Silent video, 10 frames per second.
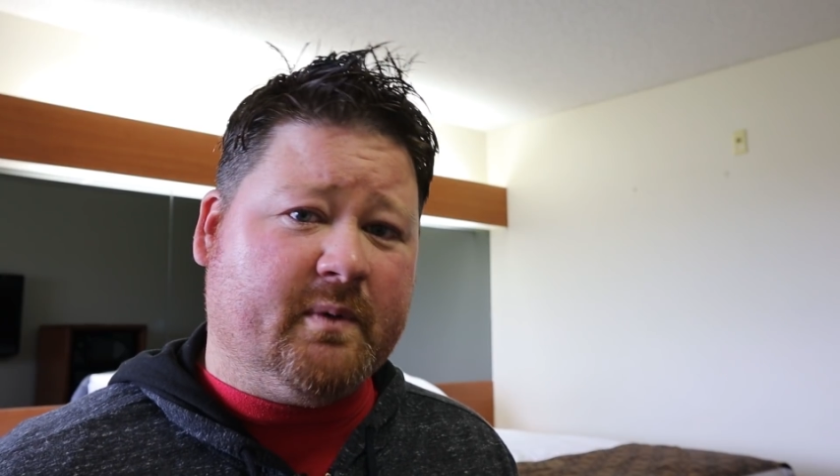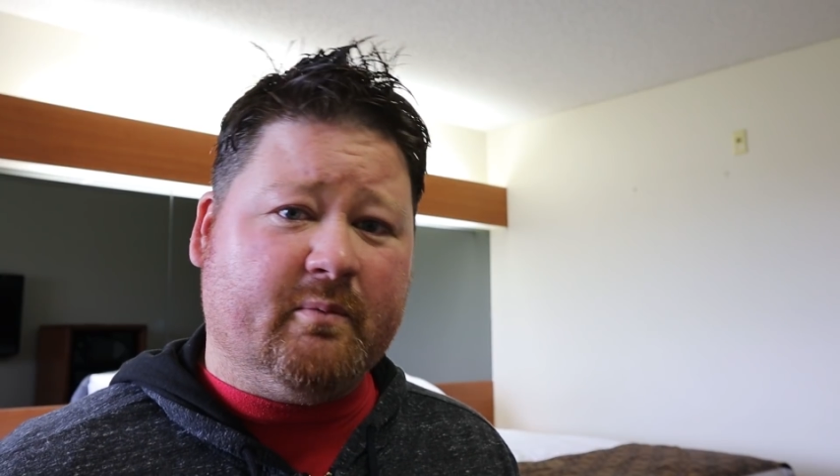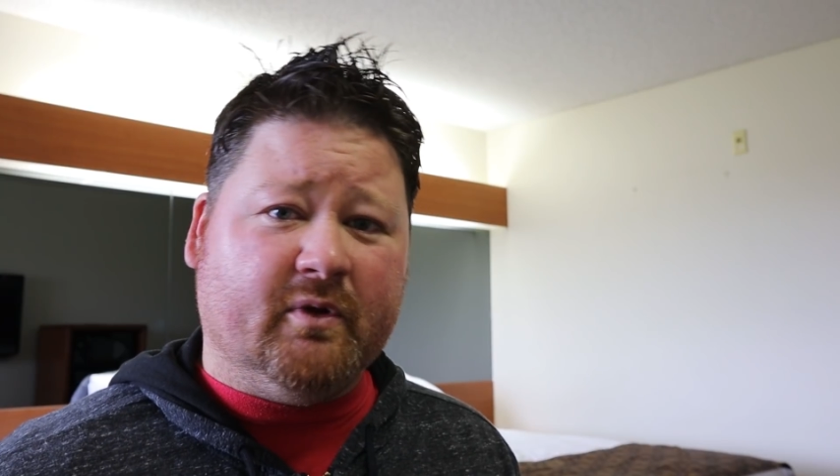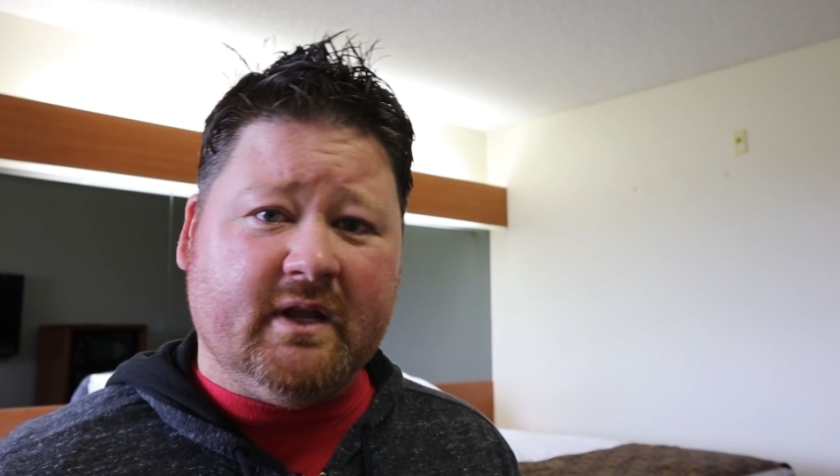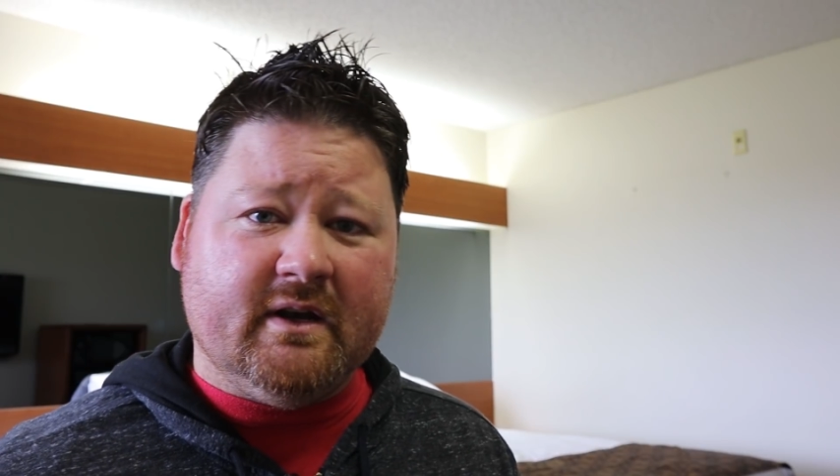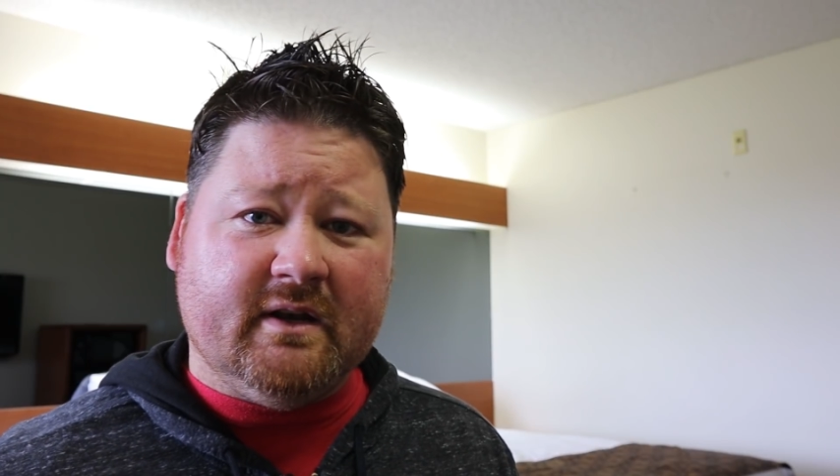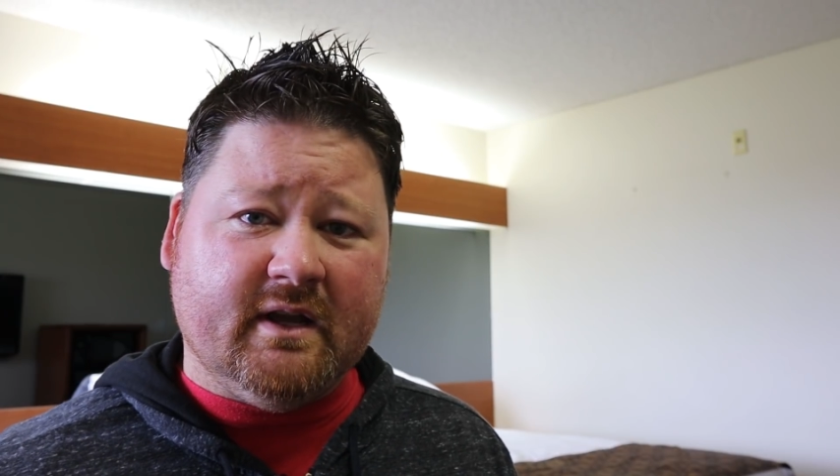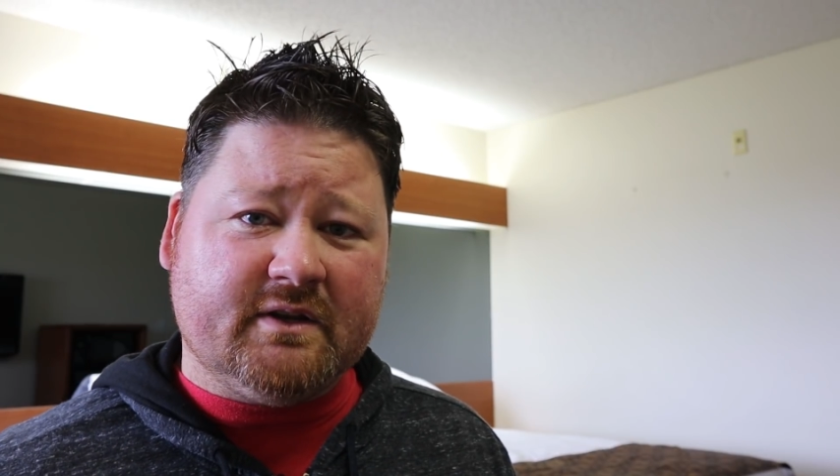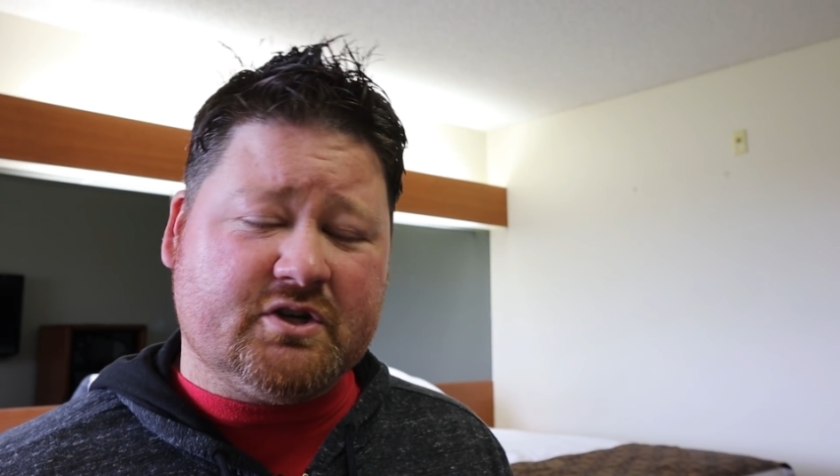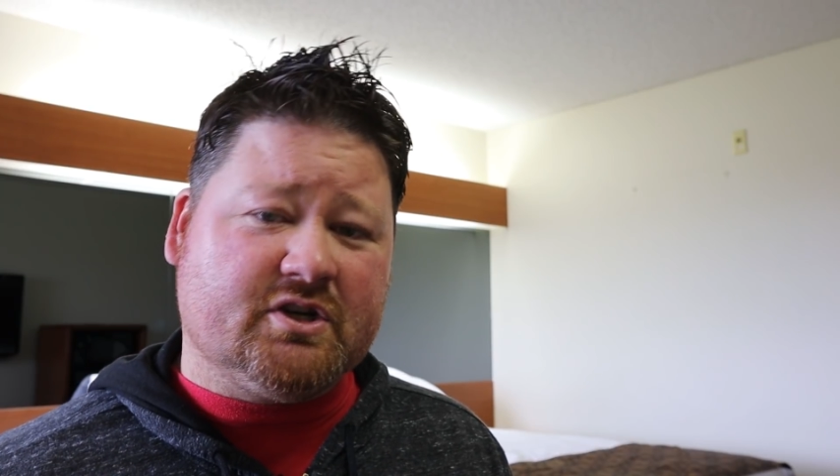People needed to
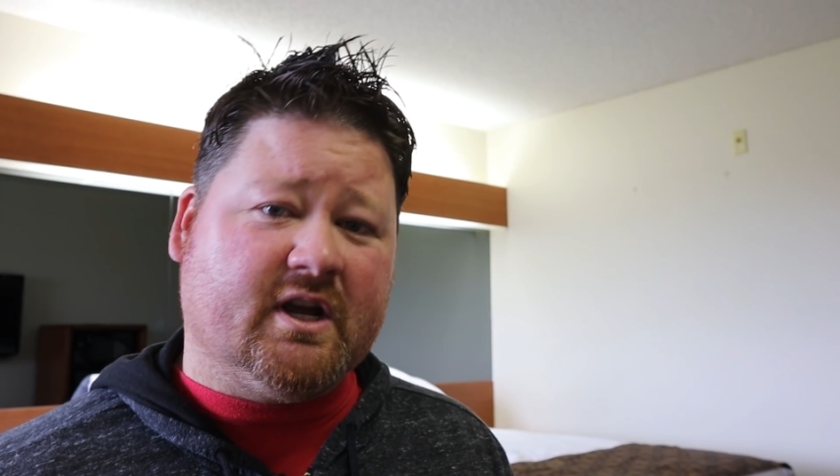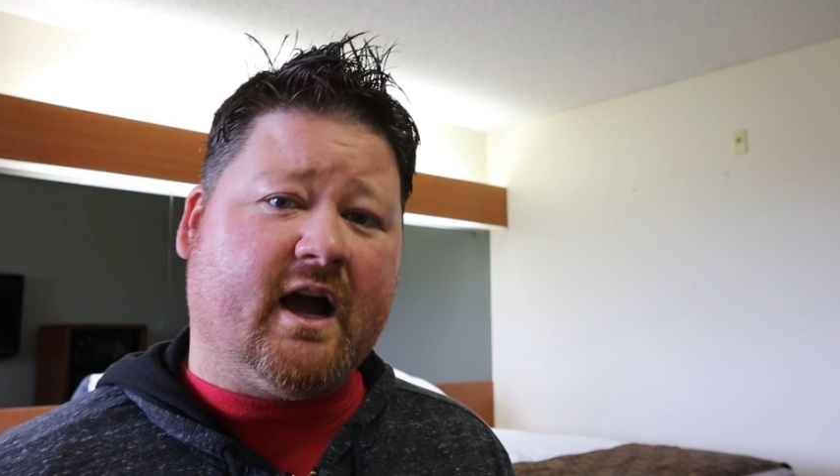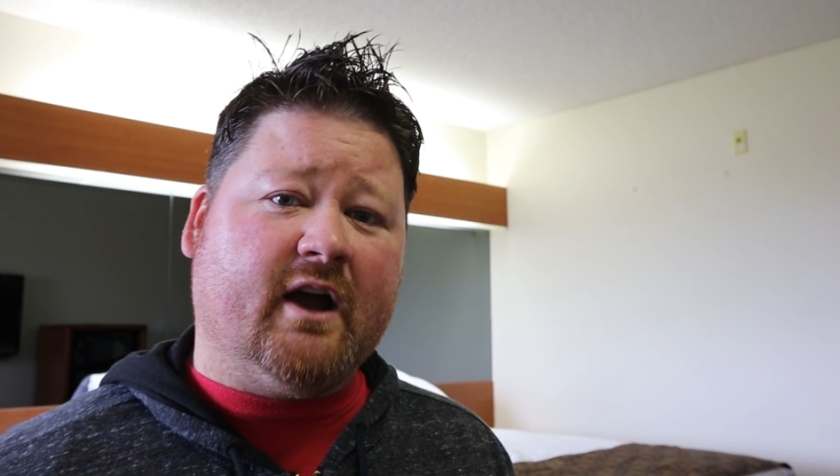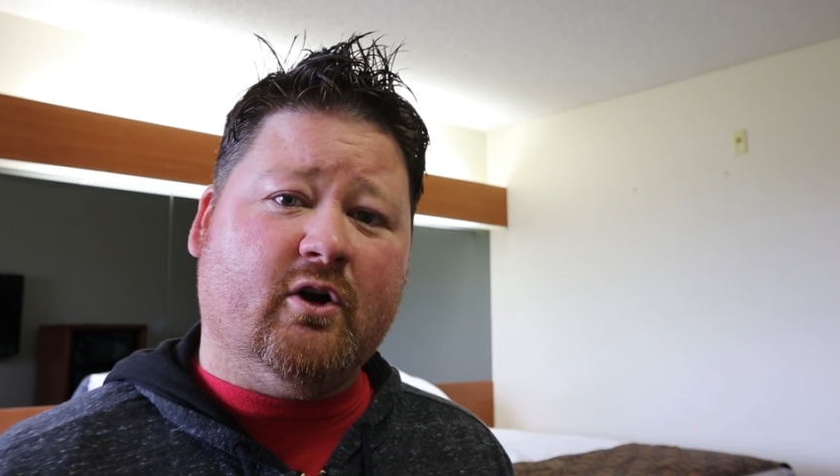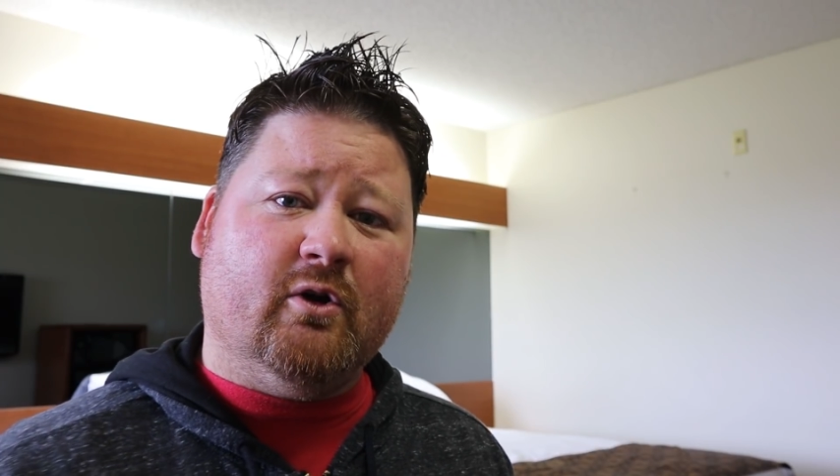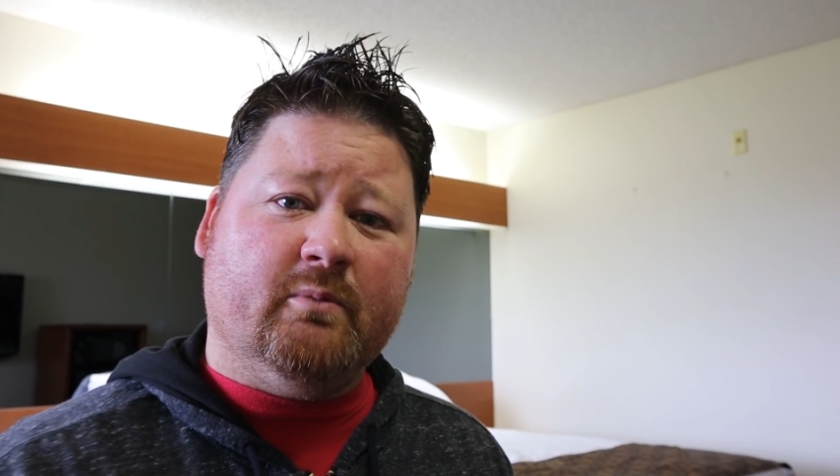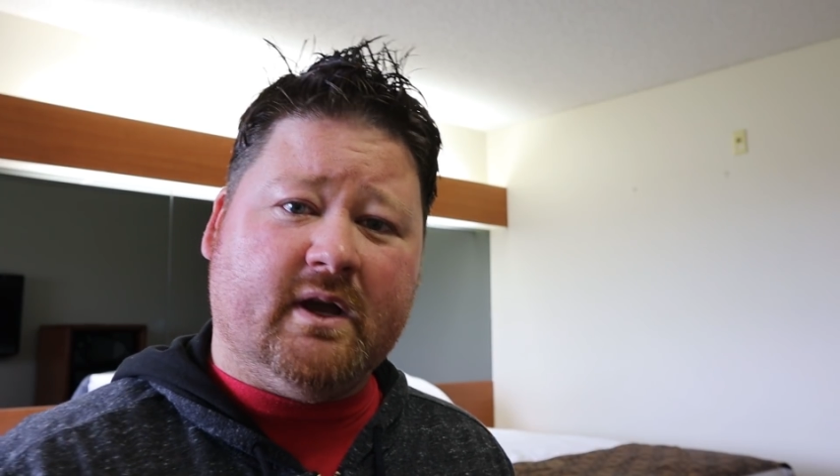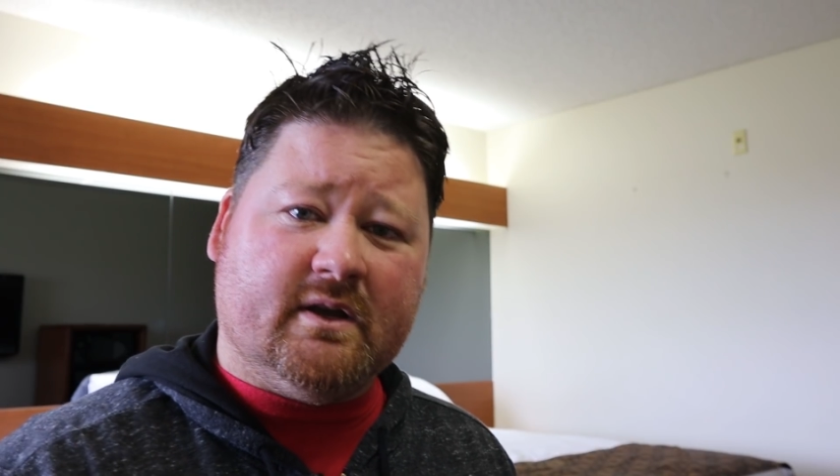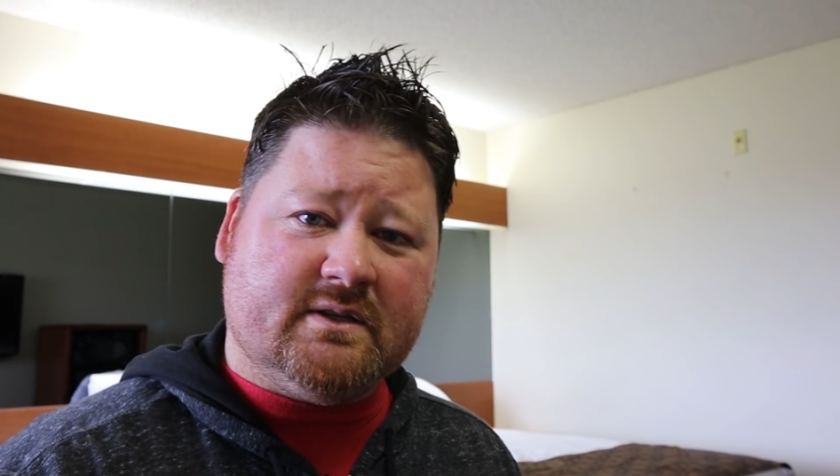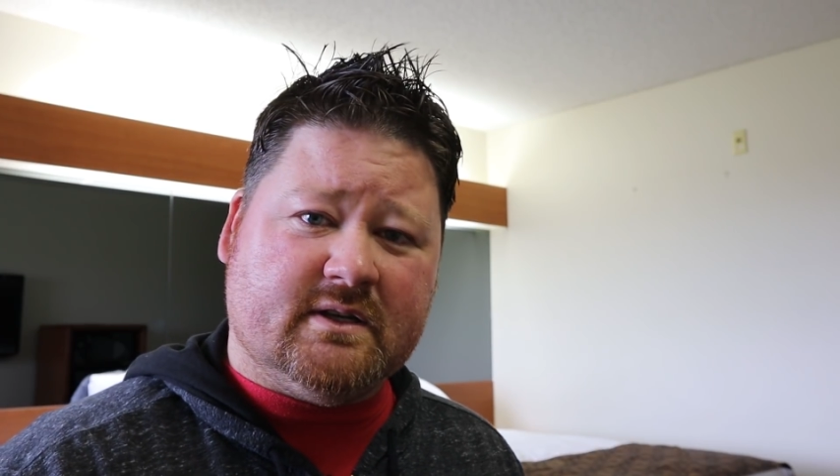get to Chicago
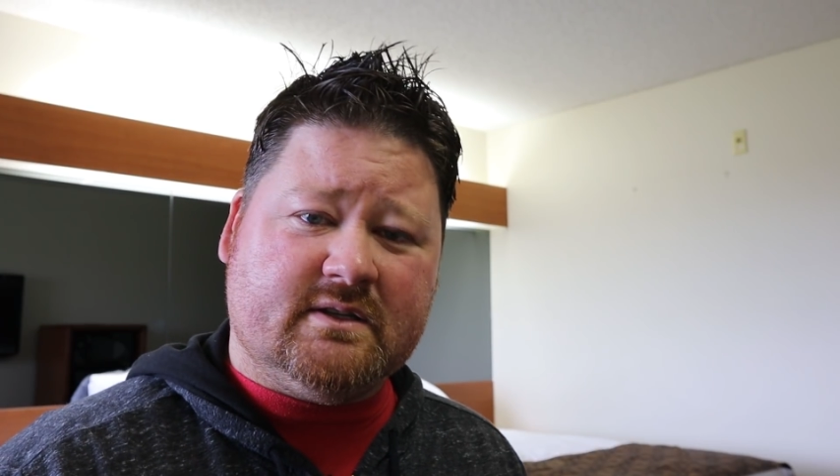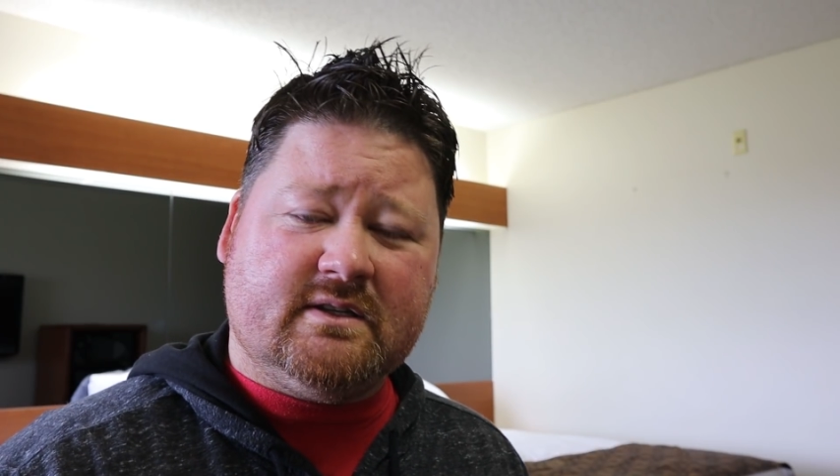because